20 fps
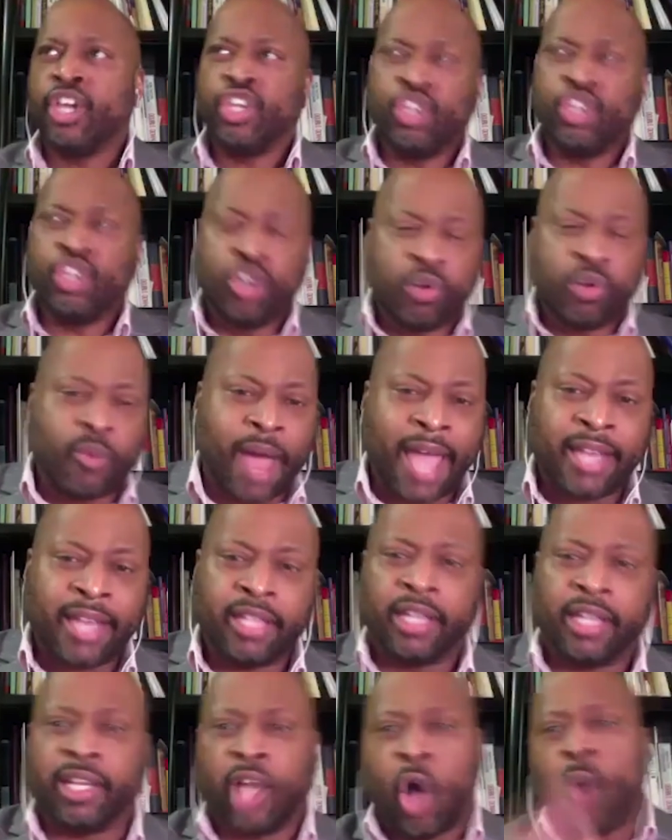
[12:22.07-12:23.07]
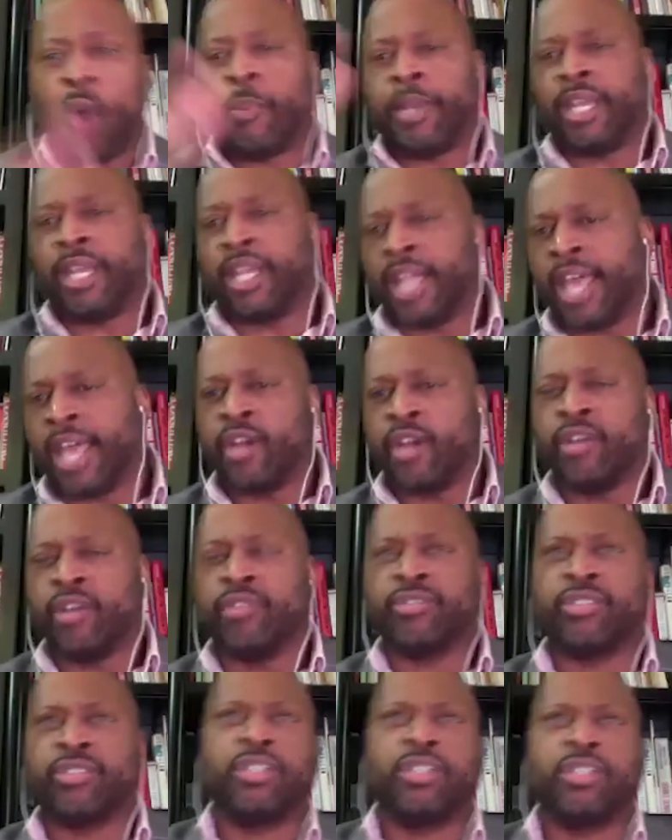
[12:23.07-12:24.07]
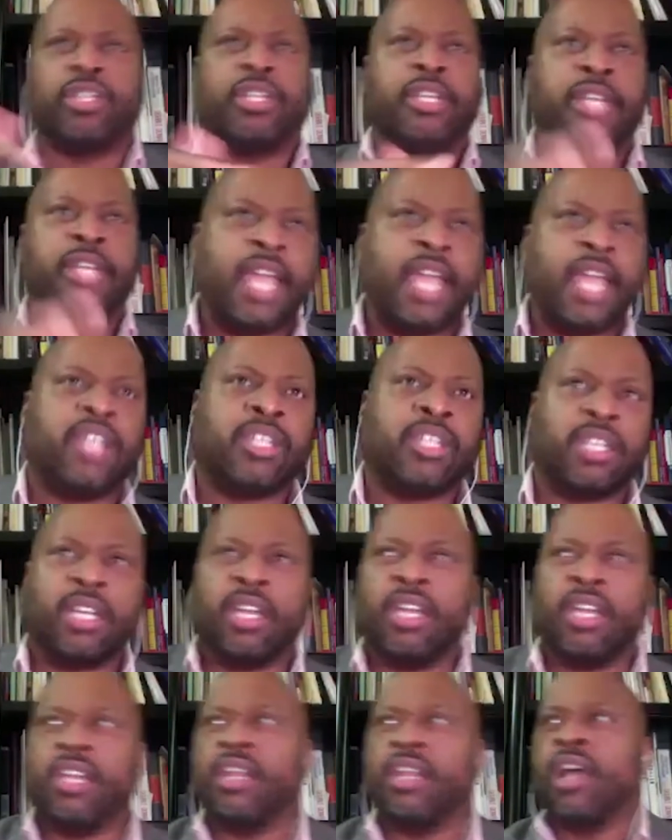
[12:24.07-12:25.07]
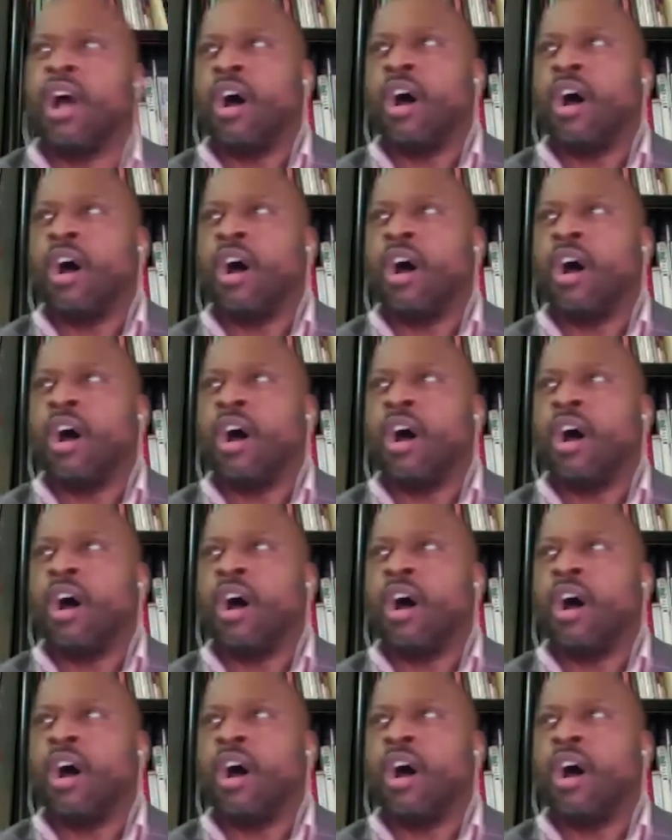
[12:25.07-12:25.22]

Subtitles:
You're writing open letters to the nation,